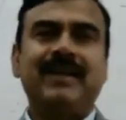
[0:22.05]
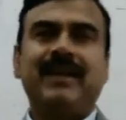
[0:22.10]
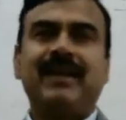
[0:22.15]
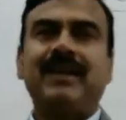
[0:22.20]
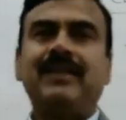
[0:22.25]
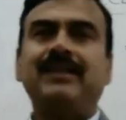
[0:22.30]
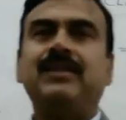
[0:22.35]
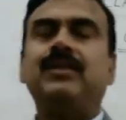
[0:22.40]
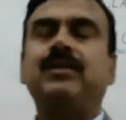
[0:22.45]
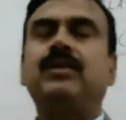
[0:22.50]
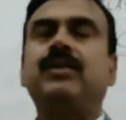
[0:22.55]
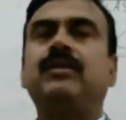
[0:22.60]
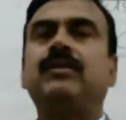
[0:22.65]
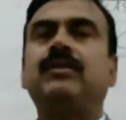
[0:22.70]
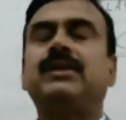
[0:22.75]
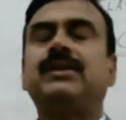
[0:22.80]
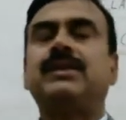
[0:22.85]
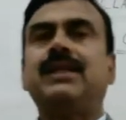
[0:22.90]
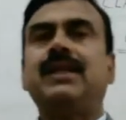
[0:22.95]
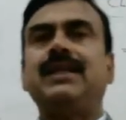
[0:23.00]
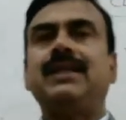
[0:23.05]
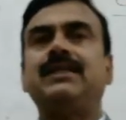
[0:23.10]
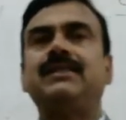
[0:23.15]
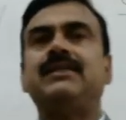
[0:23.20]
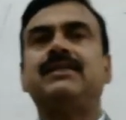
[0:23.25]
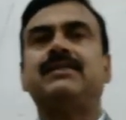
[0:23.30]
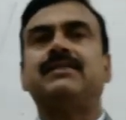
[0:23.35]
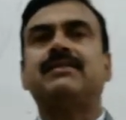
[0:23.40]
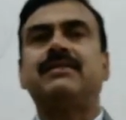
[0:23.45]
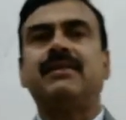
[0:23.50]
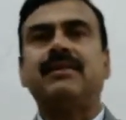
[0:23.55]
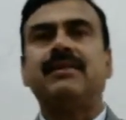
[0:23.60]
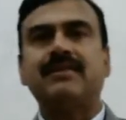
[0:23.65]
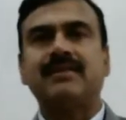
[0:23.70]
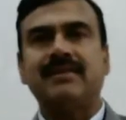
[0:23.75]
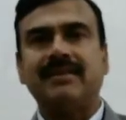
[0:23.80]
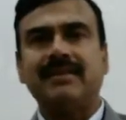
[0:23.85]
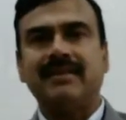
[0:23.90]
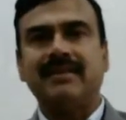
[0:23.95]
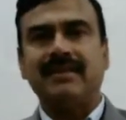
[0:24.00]
As you know, the cell is a
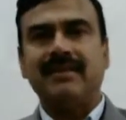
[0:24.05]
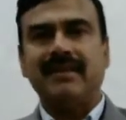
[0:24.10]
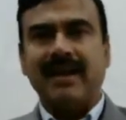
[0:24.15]
structural